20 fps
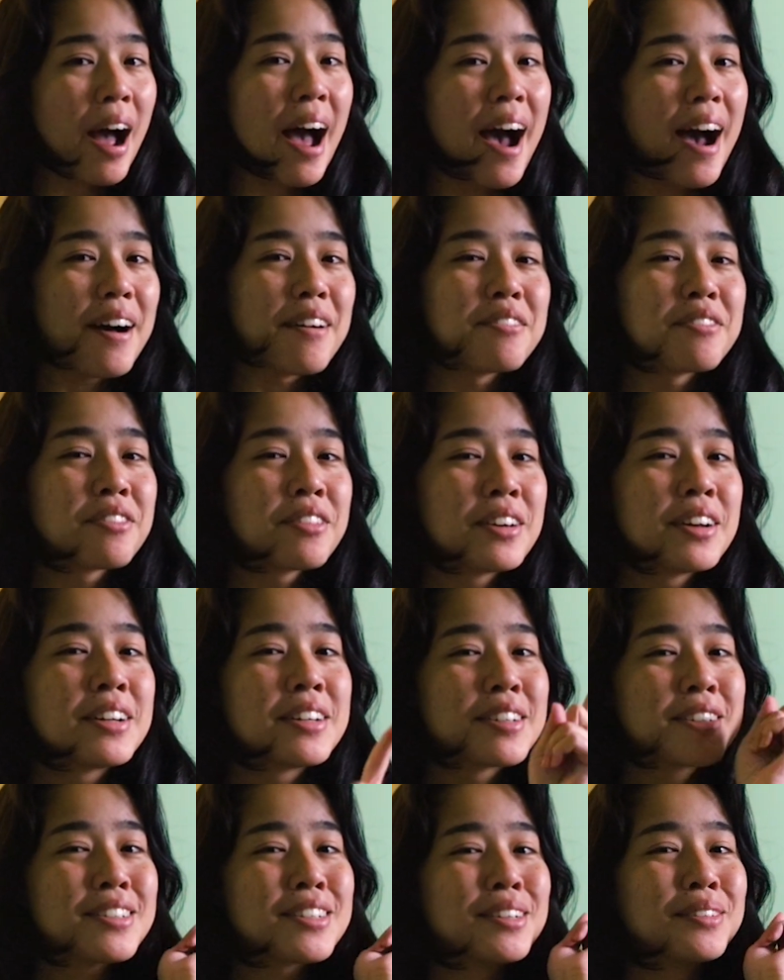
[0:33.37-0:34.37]
have
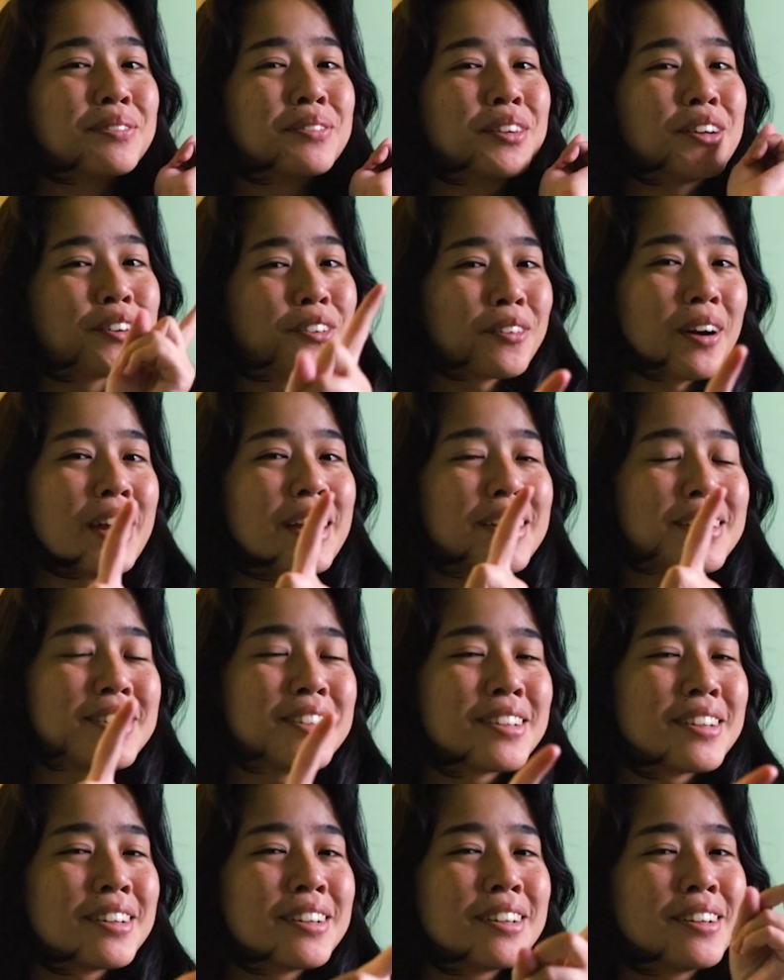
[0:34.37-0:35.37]
some
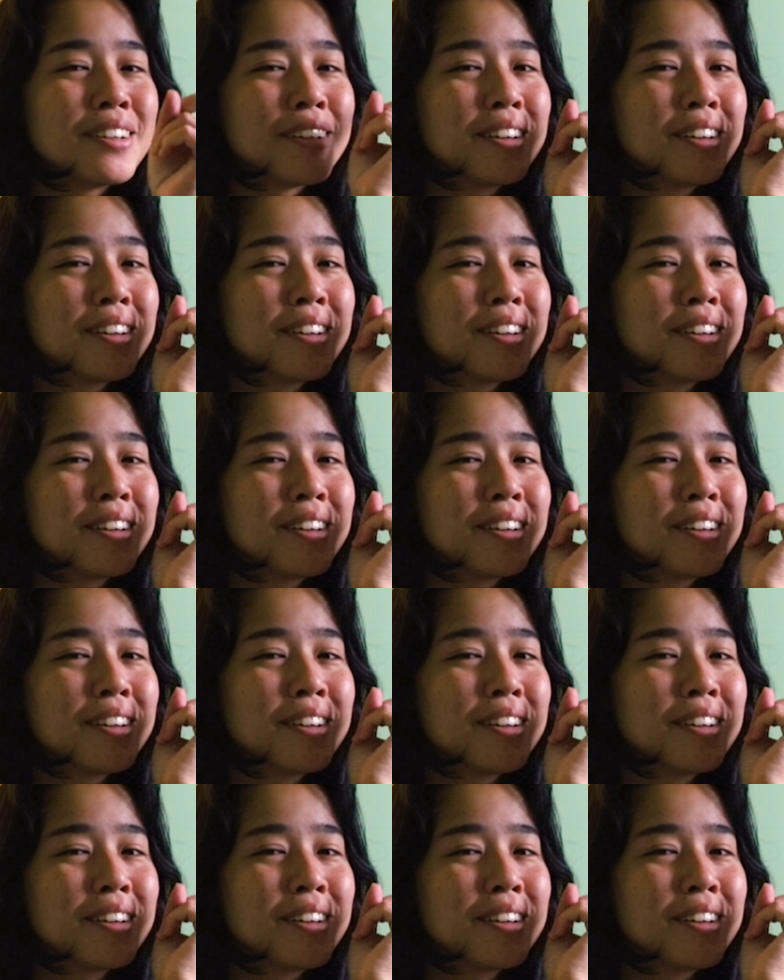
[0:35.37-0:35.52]
great